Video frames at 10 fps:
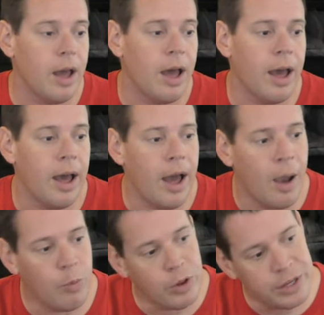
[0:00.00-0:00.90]

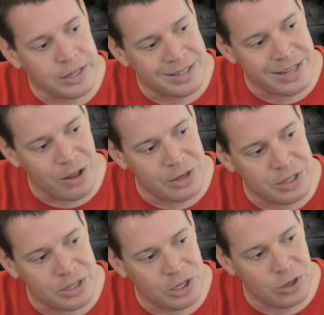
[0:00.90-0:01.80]
I'm willing to sell
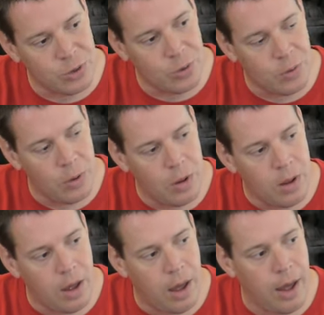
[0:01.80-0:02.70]
this to you
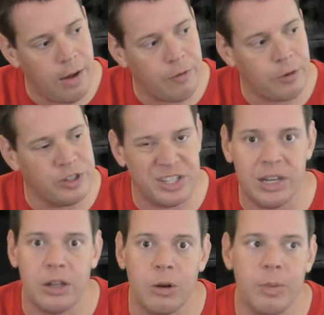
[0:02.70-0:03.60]
for
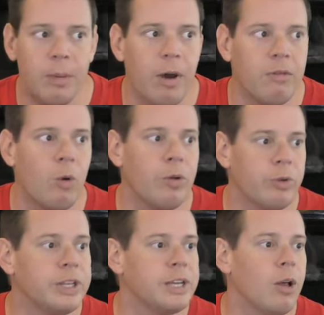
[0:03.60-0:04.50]
just a little bit above what
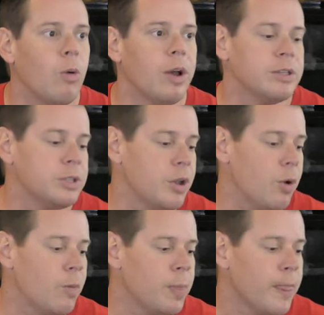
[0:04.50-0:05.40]
retail was.
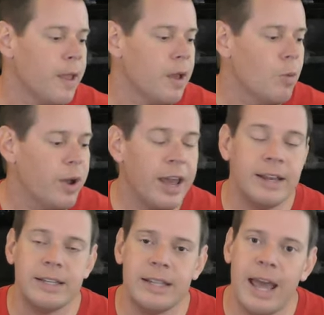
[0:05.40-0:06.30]
So went
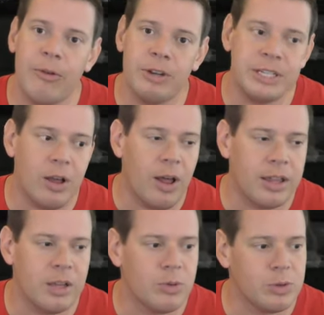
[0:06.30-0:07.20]
ahead and did that. Retail, I
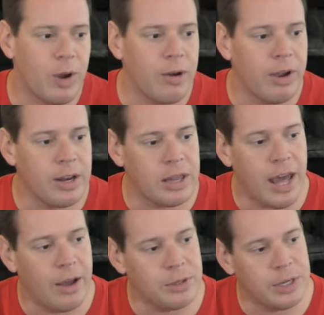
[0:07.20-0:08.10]
think, was right around
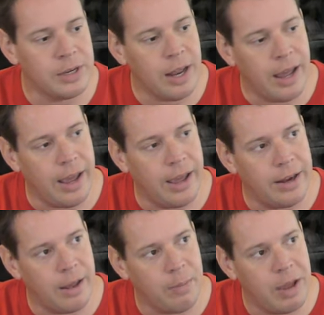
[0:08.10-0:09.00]
1,000,
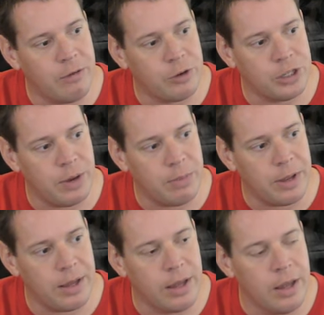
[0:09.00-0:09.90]
and I paid for
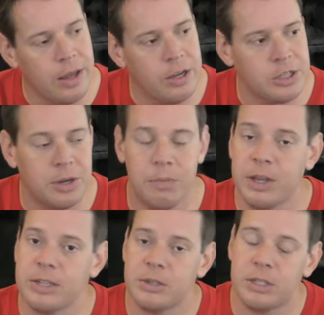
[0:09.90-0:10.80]
shipping.
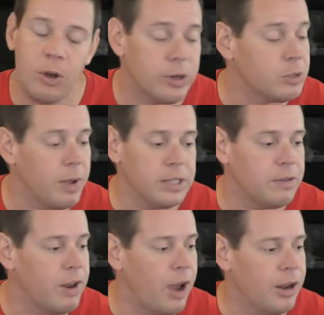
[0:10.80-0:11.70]
Shipping is so
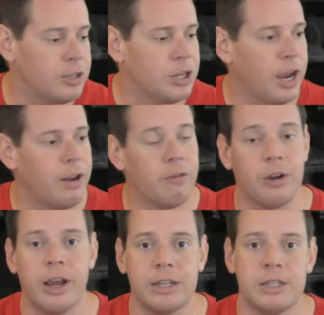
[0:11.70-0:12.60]
expensive now out of China for
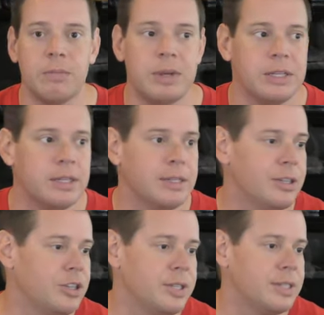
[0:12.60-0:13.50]
custom pieces.
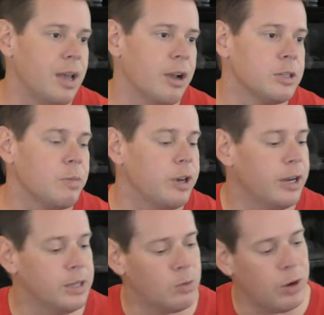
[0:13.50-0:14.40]
It just sucks, but
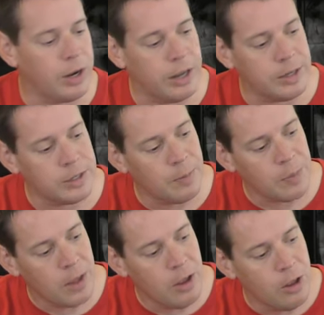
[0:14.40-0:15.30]
it is what it is.
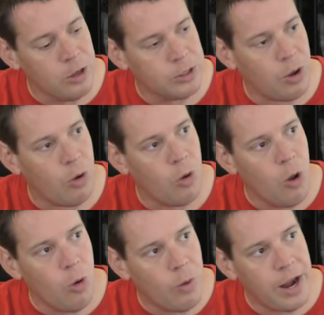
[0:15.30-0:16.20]
So
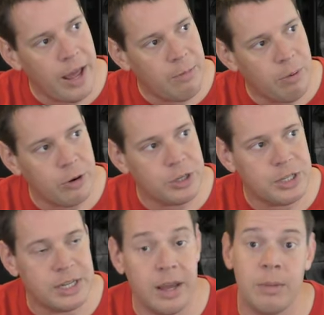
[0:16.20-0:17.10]
went ahead and
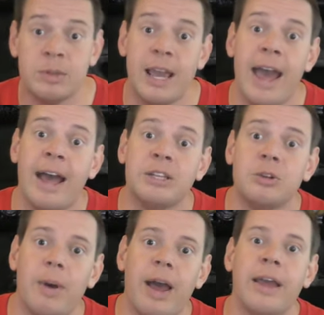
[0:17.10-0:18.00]
purchased him to add
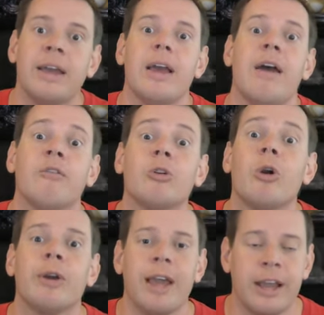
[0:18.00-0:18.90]
to my
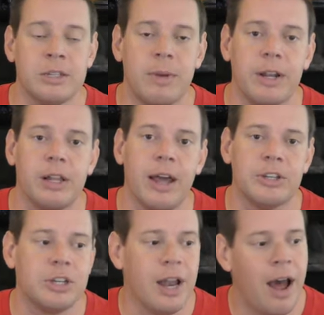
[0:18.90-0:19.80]
ever-growing X-Men
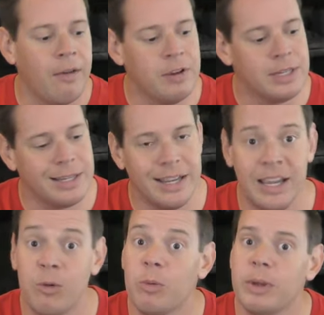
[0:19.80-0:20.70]
collection. Obviously,
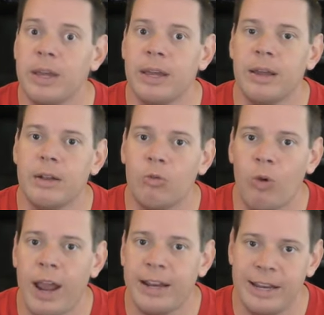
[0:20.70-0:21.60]
he will be
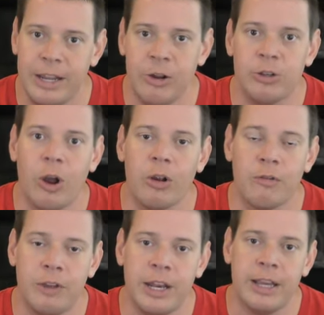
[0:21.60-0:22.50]
right near
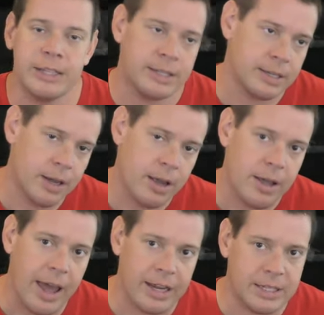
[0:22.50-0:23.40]
Dark Phoenix.
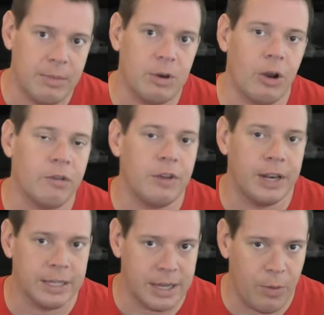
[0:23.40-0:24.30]
XM Dark
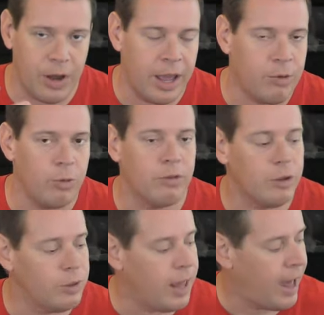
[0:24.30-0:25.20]
Phoenix, I went ahead and
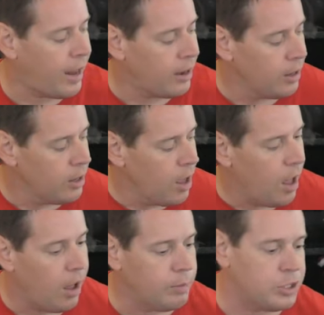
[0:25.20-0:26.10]
reviewed that.
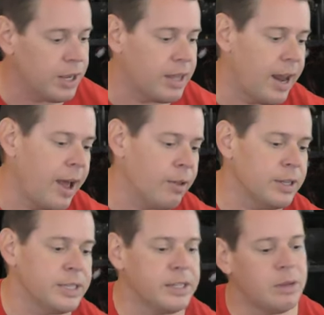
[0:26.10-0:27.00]
Check that out.
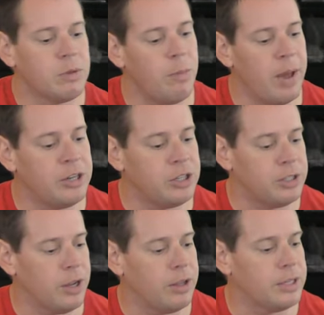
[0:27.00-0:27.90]
Let's get some
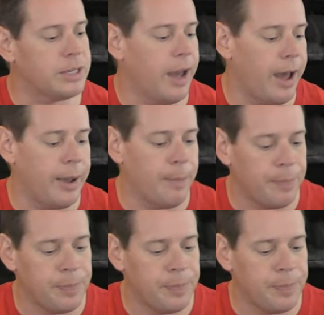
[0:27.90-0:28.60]
dimensions on this guy.